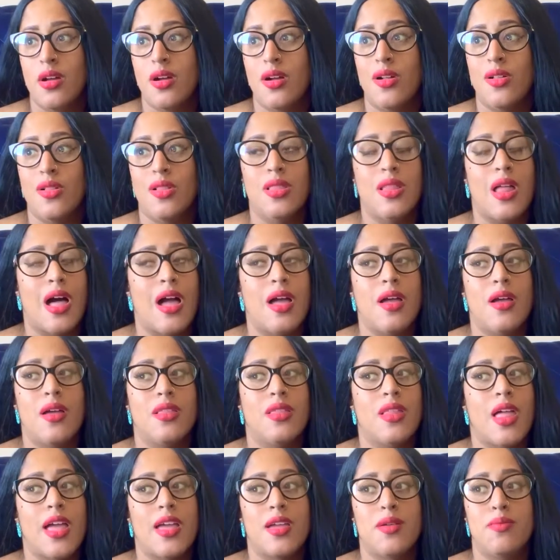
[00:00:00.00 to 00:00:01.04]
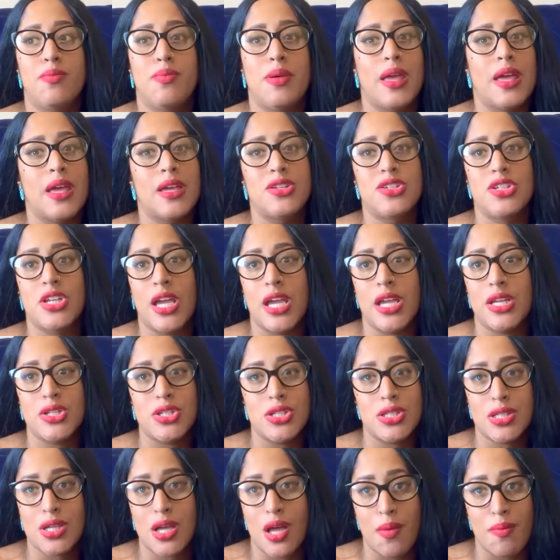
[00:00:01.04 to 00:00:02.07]
Like big
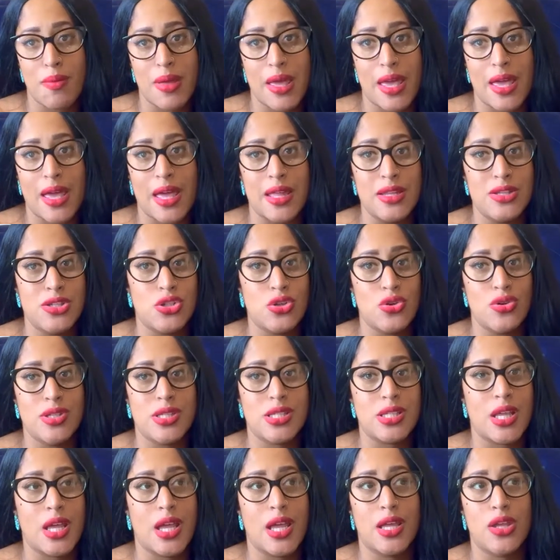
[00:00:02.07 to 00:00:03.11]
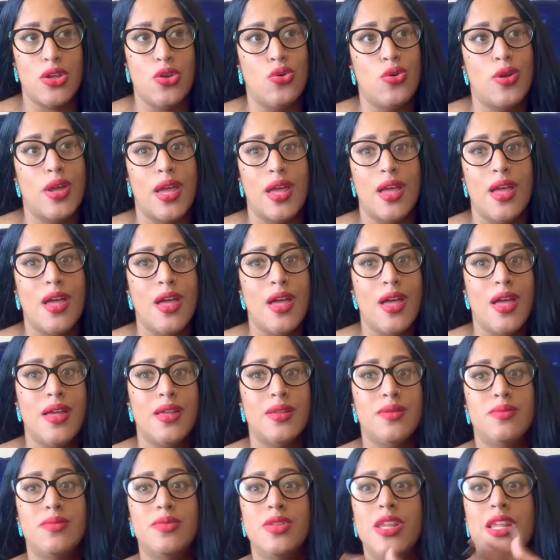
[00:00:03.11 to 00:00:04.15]
changes coming, and so it's like
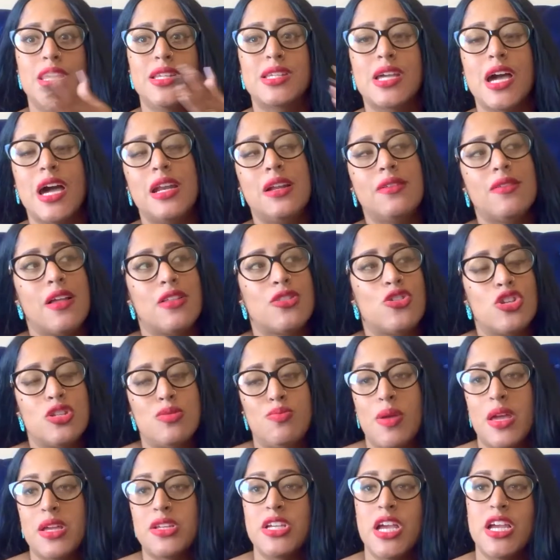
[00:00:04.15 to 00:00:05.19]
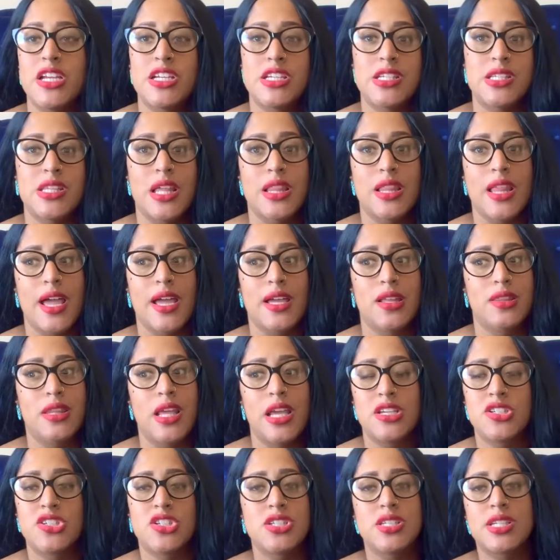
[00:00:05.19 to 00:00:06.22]
it's kind of like those big changes that like
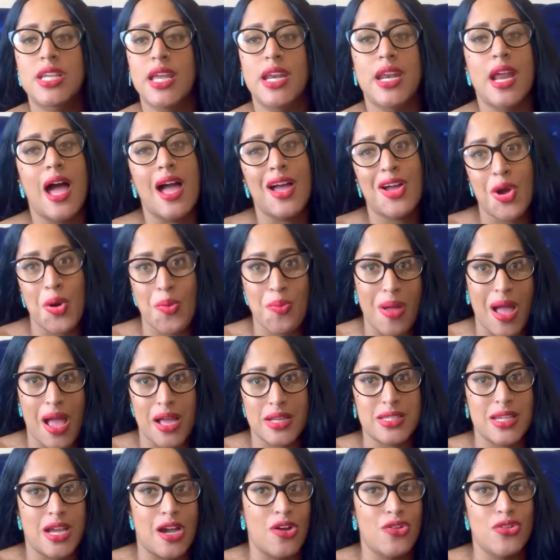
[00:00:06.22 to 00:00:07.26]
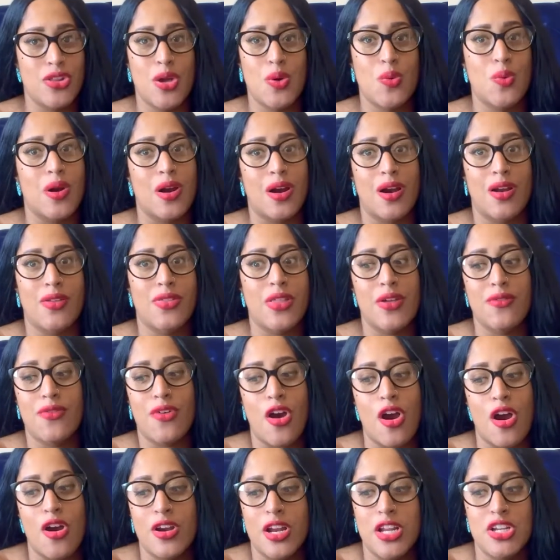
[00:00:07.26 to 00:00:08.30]
things just cannot go back to how they were. They've
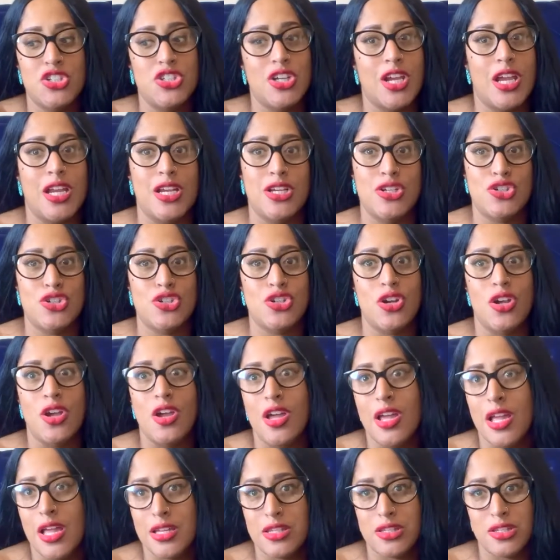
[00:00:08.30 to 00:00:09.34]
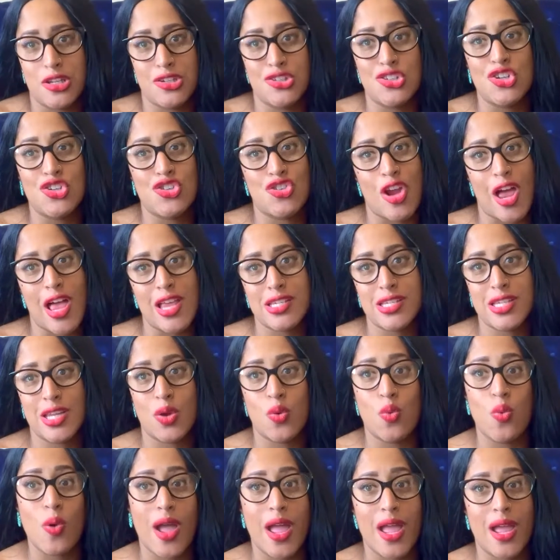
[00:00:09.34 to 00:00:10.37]
already changed in such a drastic
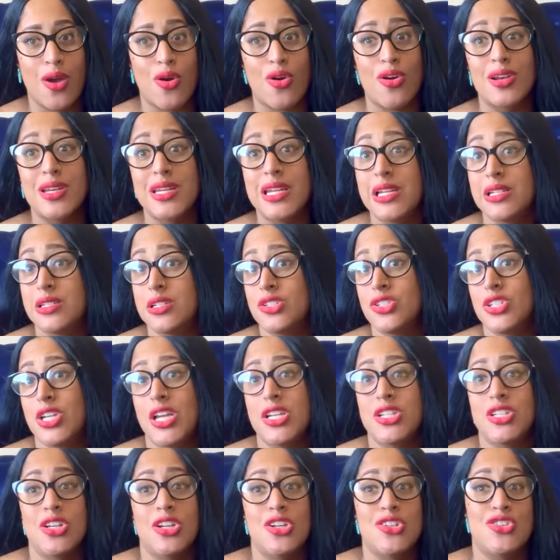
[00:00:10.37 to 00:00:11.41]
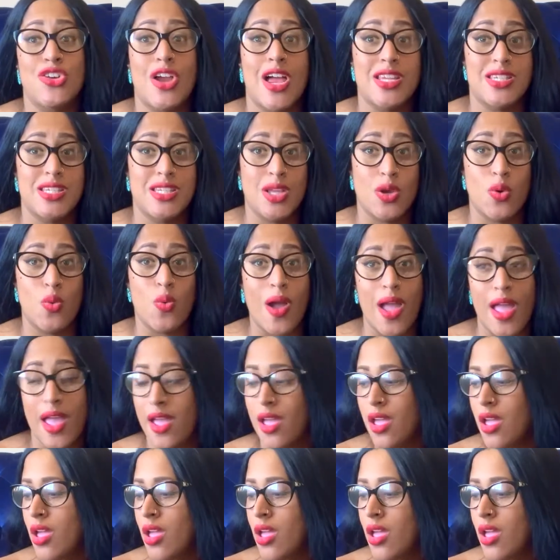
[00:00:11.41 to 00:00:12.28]
way, or need to change in a drastic way.